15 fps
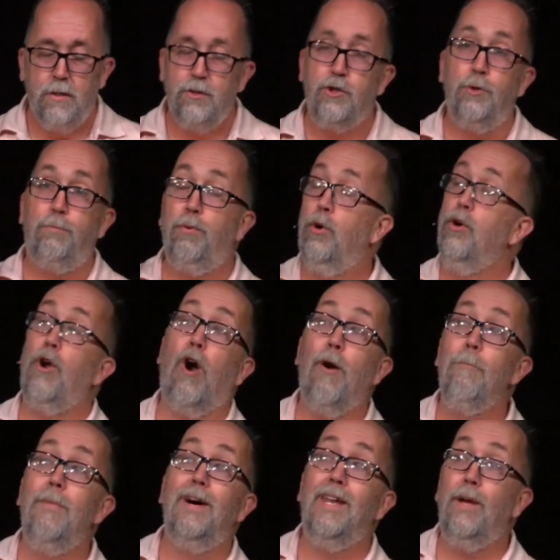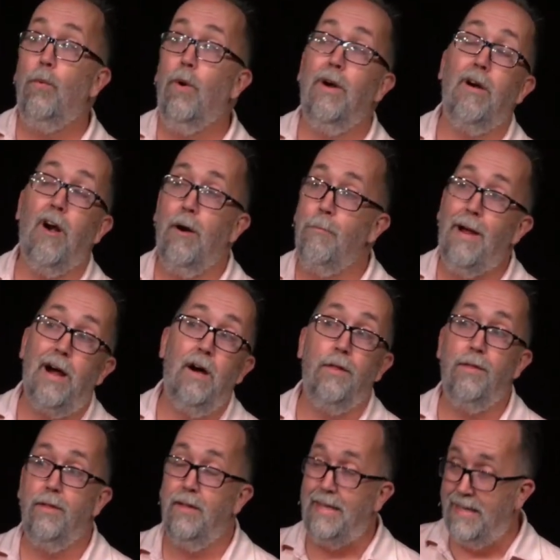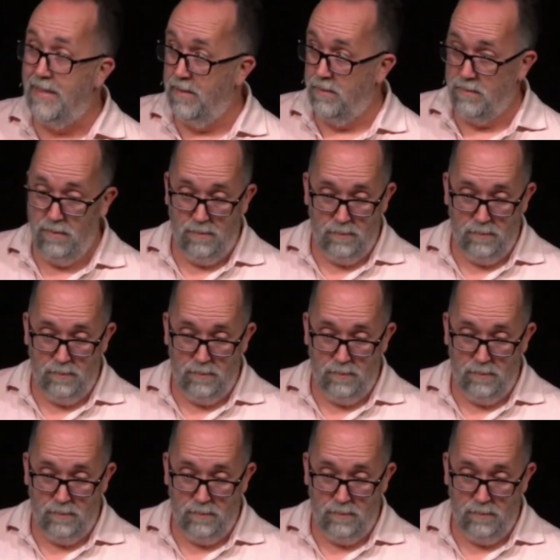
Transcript: to put our money where our mouth is.